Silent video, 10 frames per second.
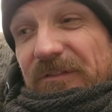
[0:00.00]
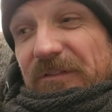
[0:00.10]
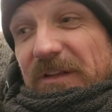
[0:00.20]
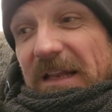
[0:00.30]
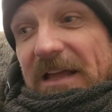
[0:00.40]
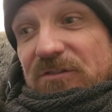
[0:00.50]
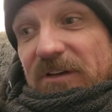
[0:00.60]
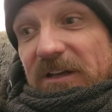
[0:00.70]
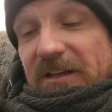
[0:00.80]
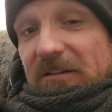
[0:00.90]
for the
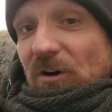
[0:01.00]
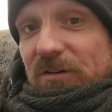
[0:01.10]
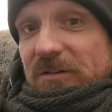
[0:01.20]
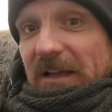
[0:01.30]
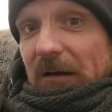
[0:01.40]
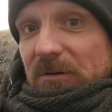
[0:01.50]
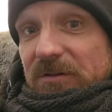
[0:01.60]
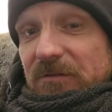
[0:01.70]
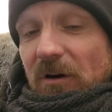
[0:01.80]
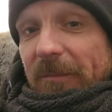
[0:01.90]
electric cost now,
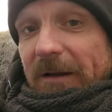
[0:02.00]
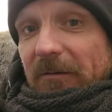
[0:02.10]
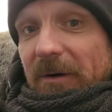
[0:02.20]
which you've got to bear